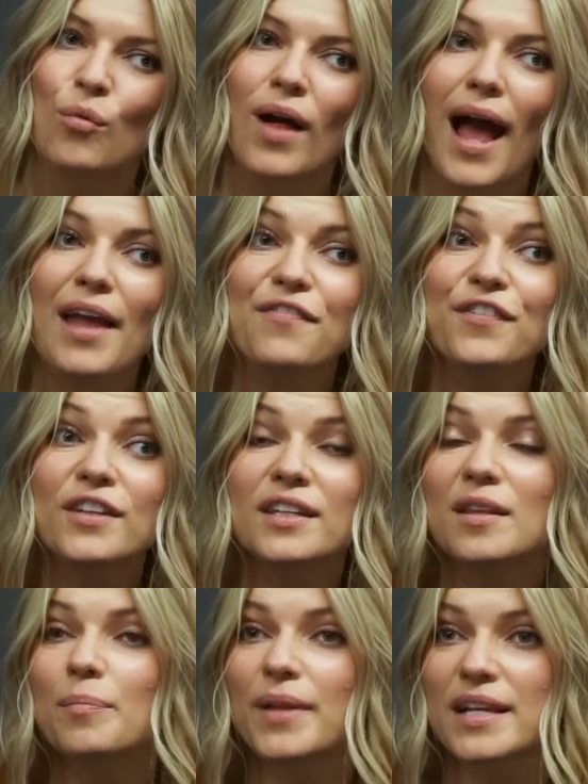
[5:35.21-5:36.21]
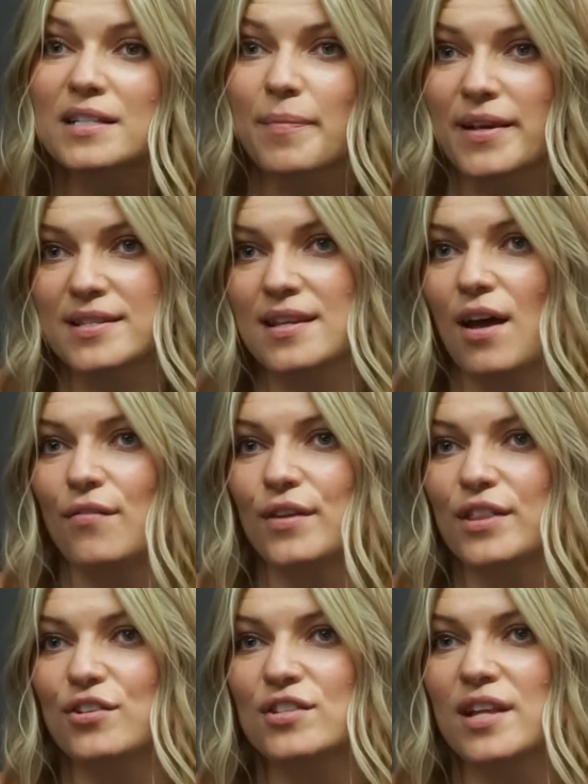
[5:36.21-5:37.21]
Well, I fill in the blanks myself.
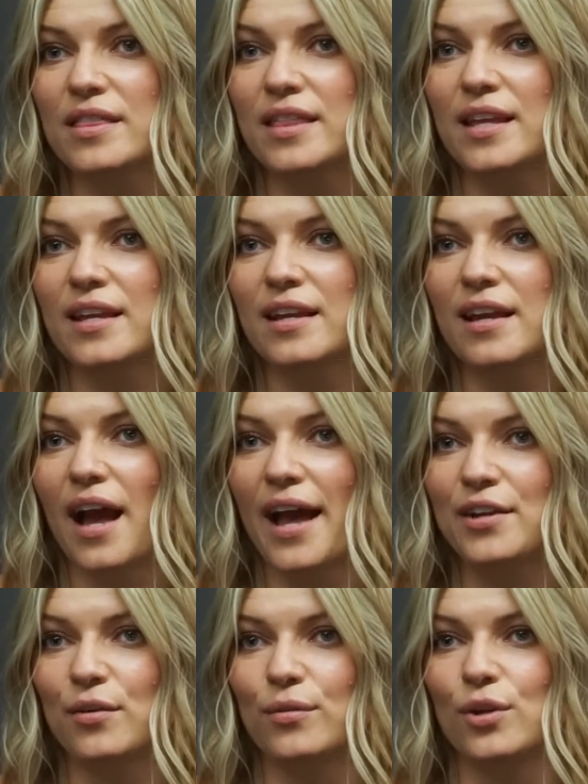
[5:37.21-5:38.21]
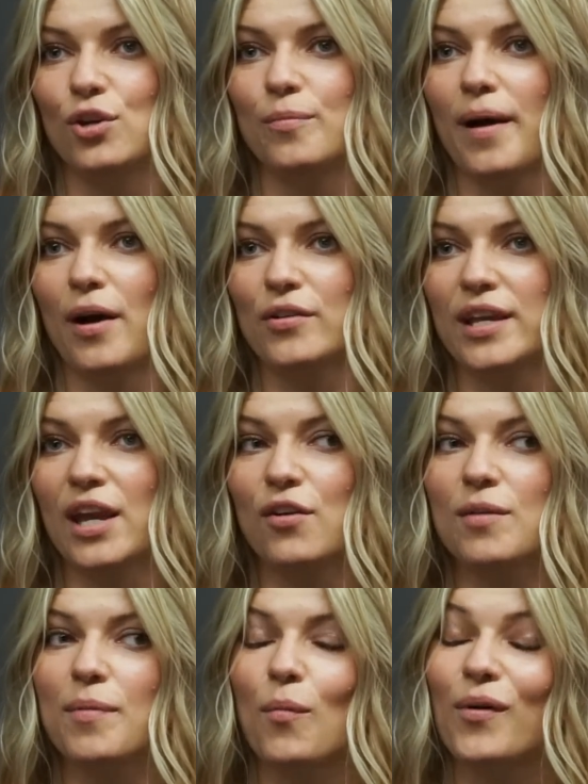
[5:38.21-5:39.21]
Like, there's nothing I don't know about
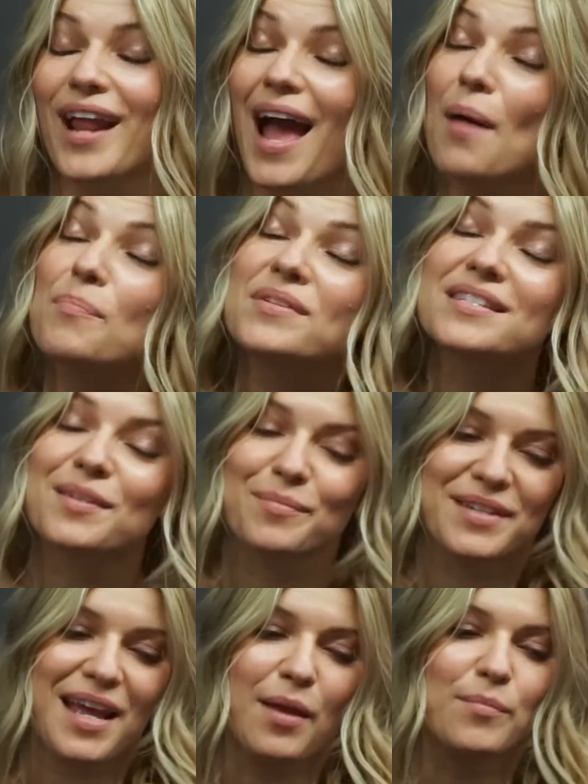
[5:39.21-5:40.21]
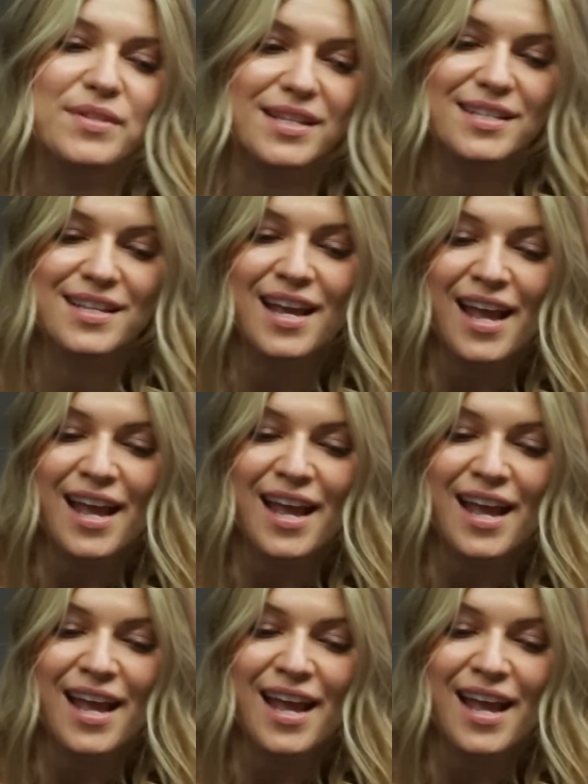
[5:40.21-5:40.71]
Carrie, but what happens sometimes is